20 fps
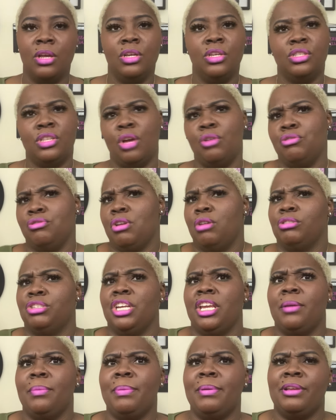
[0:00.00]
So, you know,
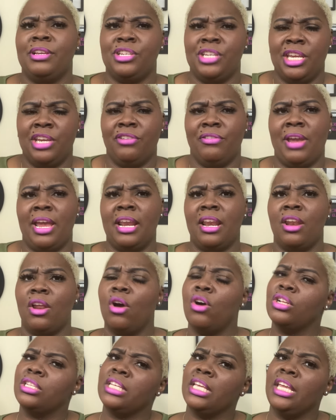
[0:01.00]
she she created an
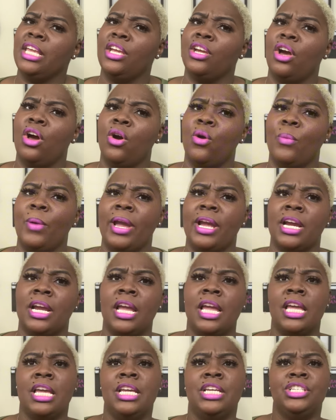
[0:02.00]
alter ego where
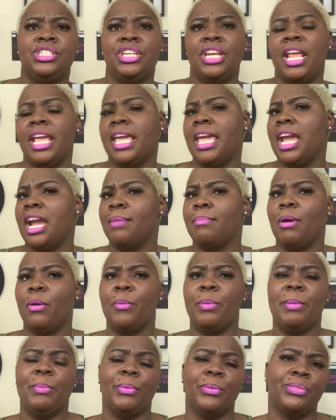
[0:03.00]
she didn't care about
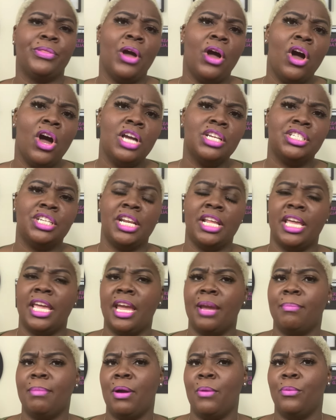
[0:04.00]
what people thought. She didn't
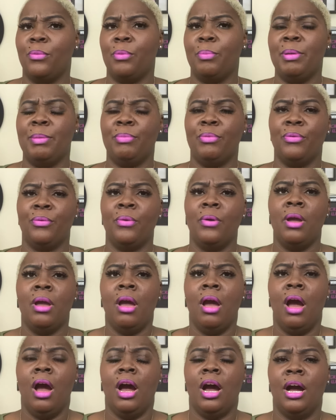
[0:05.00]
care about what people
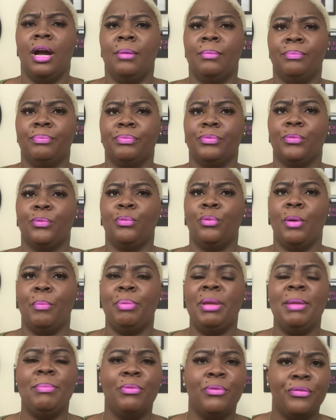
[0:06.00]
um, what
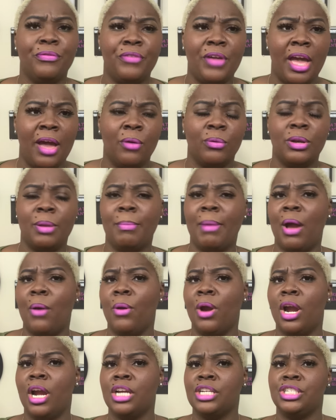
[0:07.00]
people felt
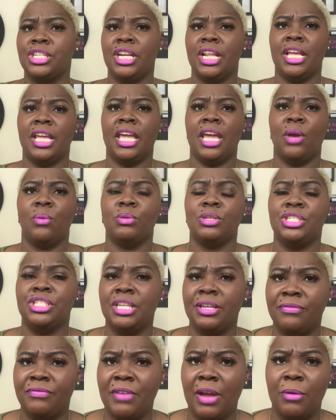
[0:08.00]
about her. She didn't care what
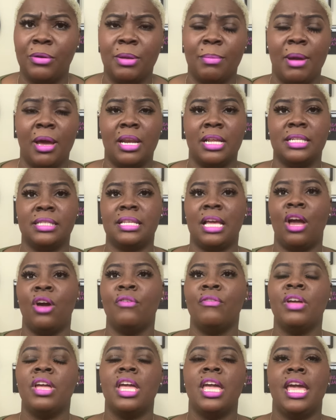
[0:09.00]
she felt about
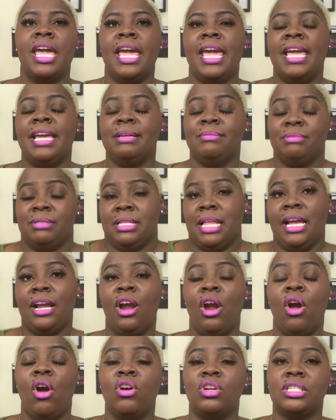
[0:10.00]
herself. It's like
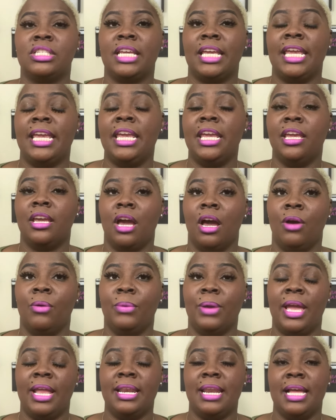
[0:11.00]
her alter
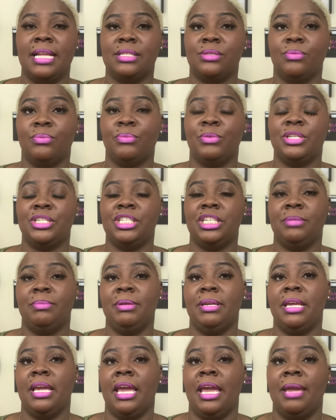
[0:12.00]
ego. And that's when she
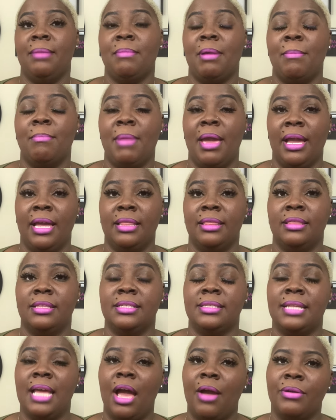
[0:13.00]
became Megan Thee
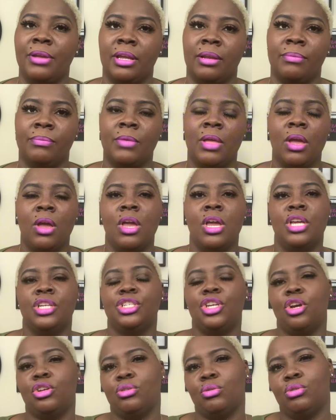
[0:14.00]
Stallion.
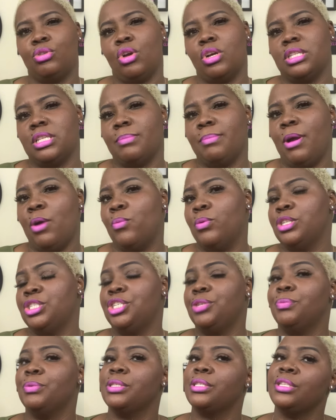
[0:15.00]
She also talks about when
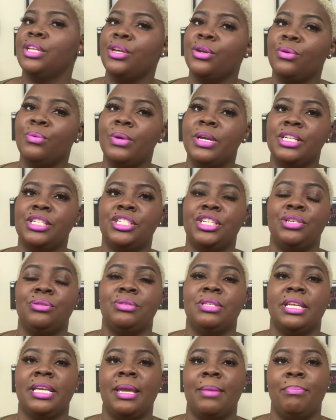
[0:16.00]
she was little and she
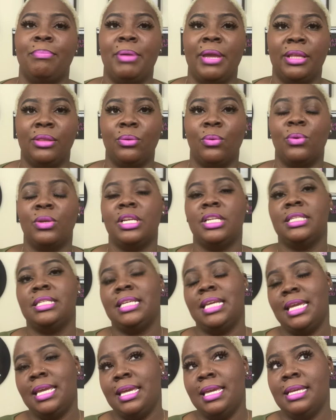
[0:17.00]
used to get picked on and
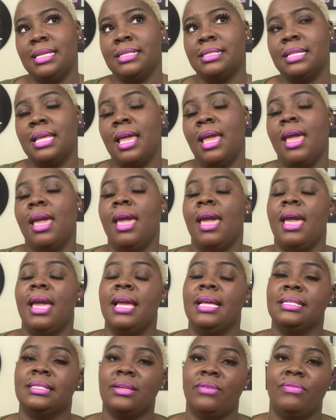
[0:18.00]
teased
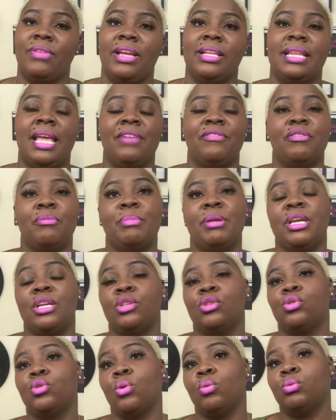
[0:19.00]
and stuff like that for
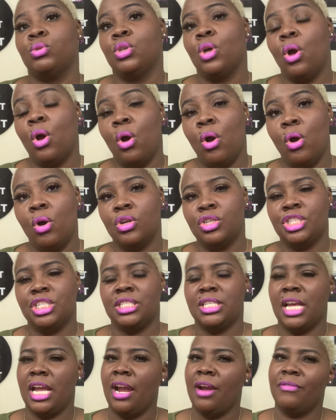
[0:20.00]
being so tall. She
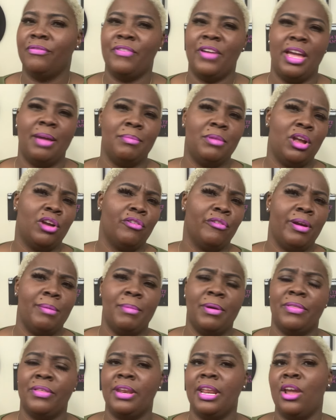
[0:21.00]
said her family, her
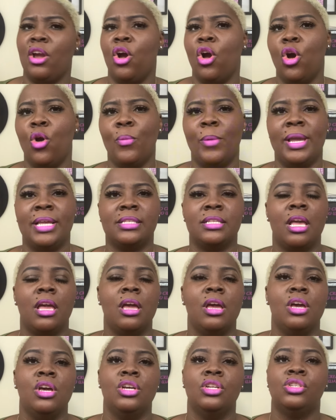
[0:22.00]
grandmother, they always
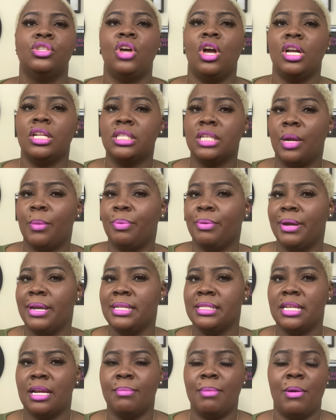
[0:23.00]
talked to her,
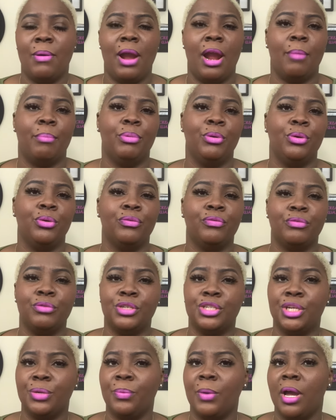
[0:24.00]
praised her about how beautiful
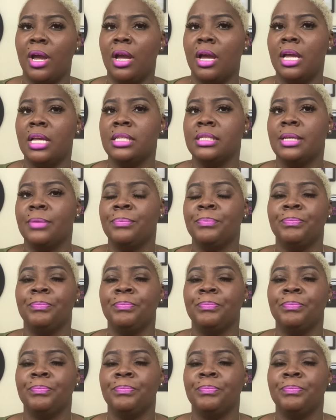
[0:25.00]
she was